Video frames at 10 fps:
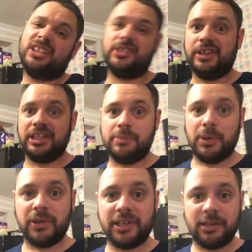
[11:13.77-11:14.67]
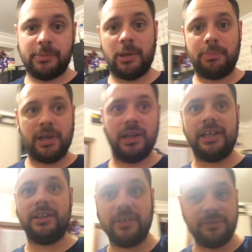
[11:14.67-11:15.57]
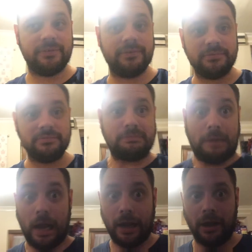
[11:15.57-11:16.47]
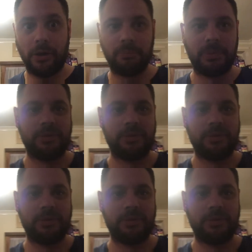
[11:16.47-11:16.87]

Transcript: I'll do it in the morning. I'll be up early enough. I hope.